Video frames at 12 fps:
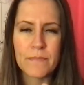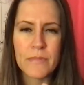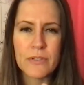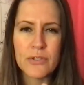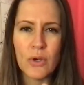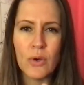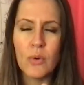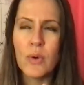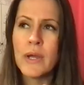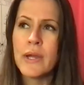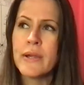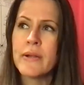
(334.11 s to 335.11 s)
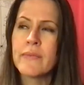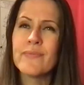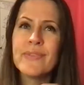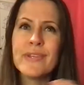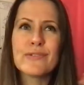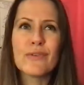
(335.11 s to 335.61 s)
So
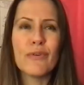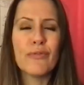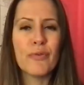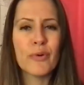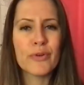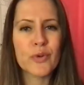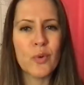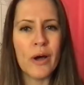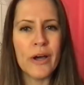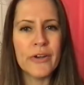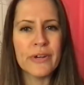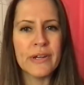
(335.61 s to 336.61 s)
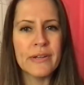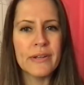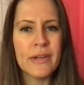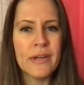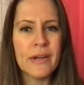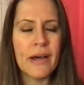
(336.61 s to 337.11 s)
this fourth quadrant,
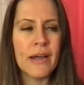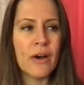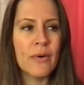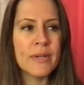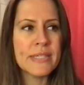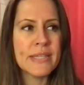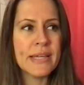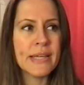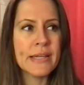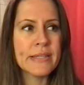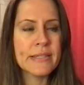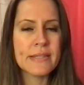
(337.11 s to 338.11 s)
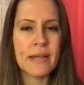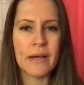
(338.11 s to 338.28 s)
I always think it's,